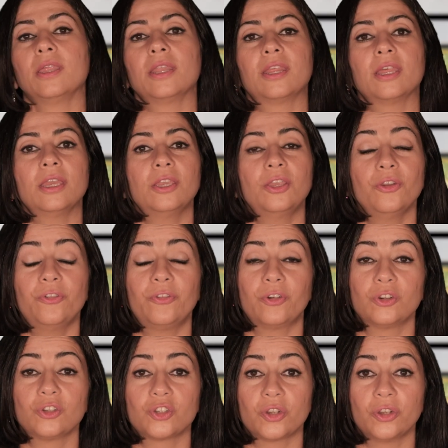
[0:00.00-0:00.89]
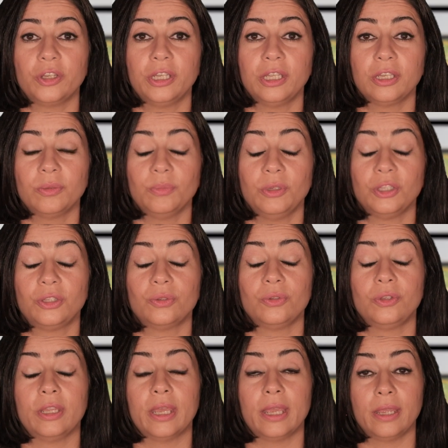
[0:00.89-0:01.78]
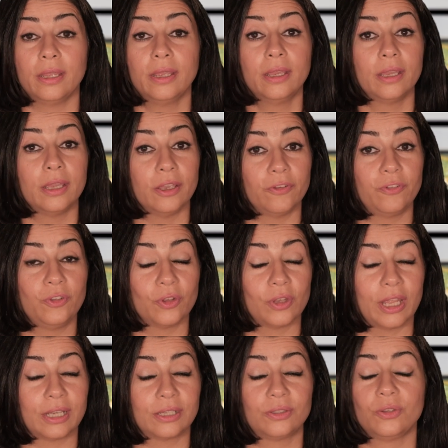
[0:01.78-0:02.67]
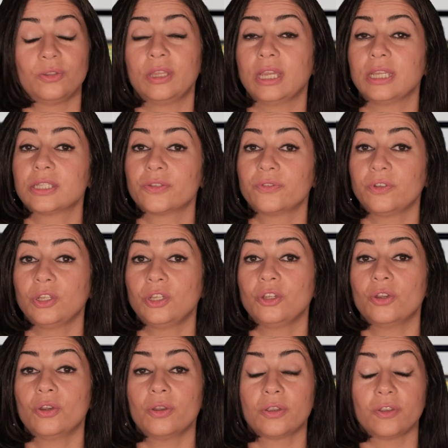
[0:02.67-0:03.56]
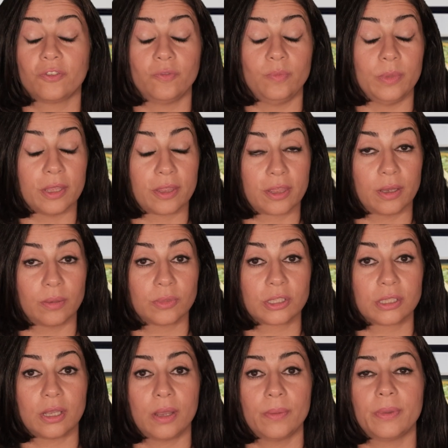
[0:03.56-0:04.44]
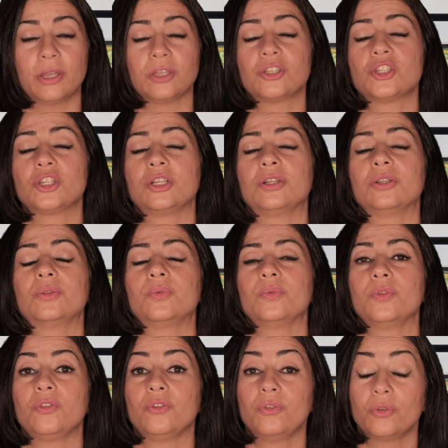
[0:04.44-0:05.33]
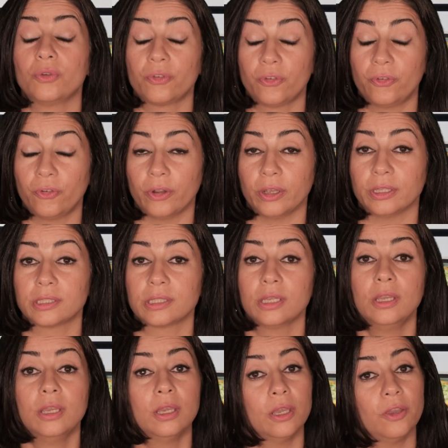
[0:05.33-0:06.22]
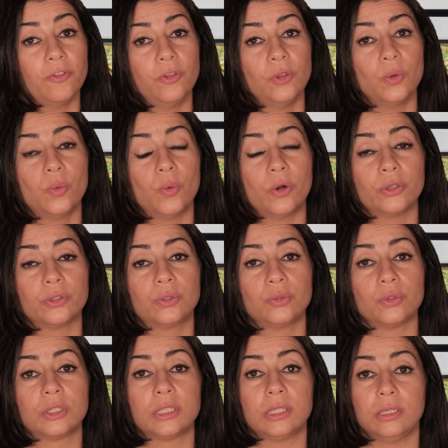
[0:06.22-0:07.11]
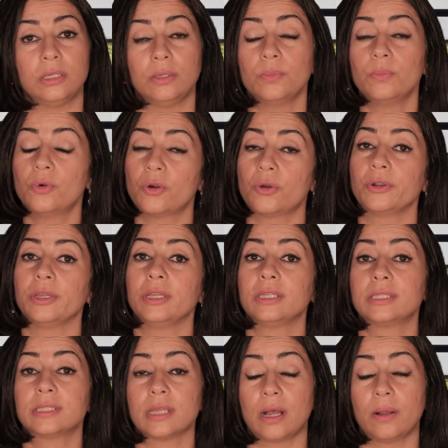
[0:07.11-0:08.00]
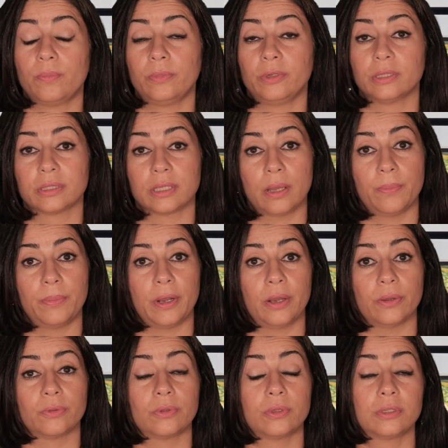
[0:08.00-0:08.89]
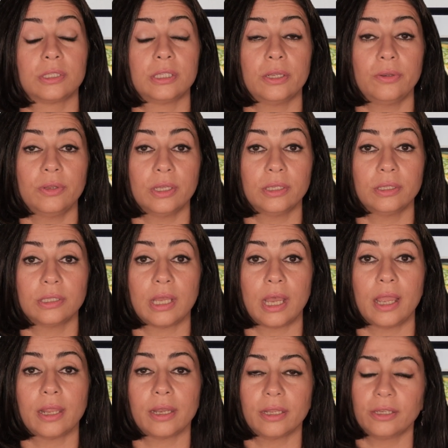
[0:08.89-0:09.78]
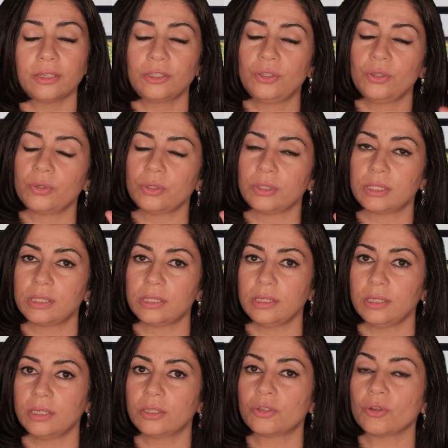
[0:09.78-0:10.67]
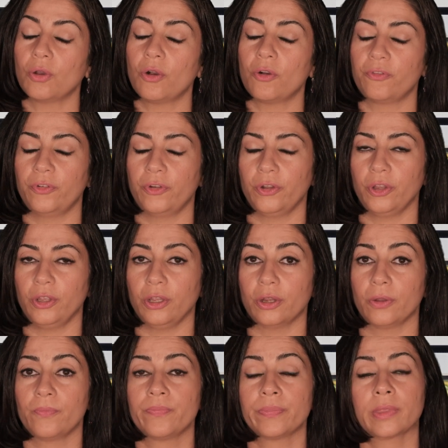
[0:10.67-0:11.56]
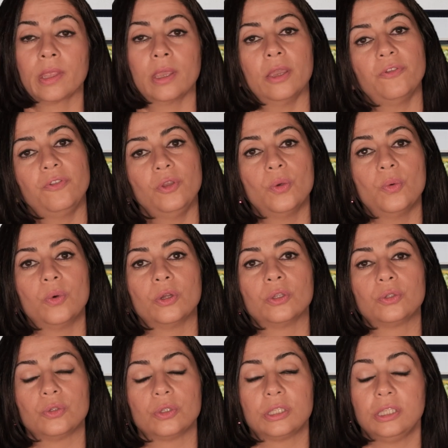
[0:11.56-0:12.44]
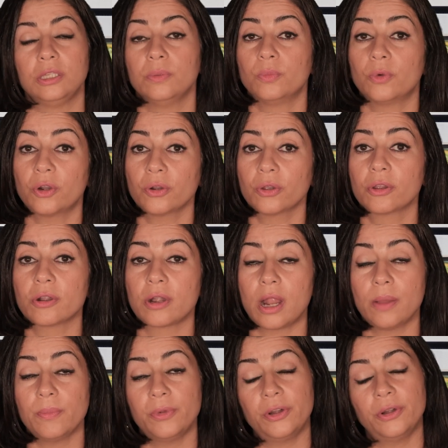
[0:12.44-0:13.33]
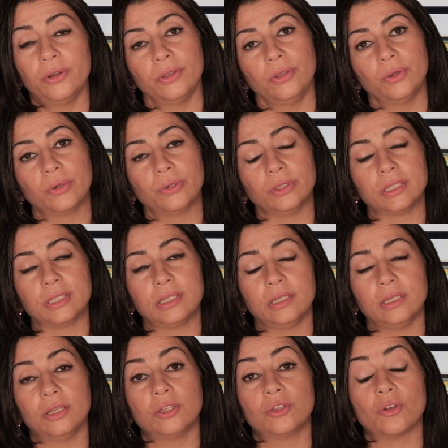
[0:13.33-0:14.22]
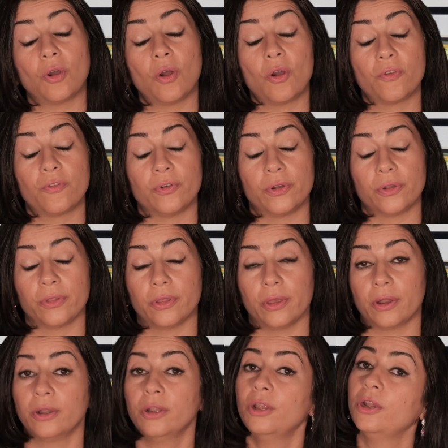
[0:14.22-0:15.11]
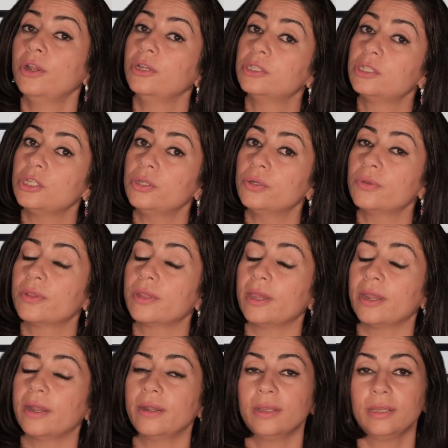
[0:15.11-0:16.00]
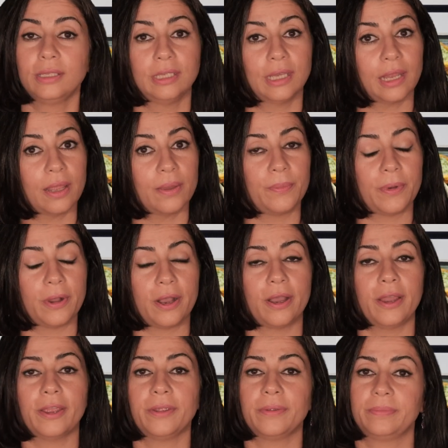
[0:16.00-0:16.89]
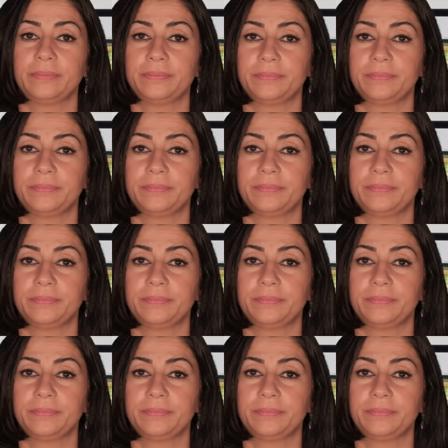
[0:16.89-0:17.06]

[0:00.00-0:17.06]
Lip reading: Thank you for joining me today. If you liked today's video, give me thumbs up and share it with your friends. If you want to see more examples about Syrian dialect, you could see it over here. If you want to see more grammar, you could see it over there. See you there. Yalla bye.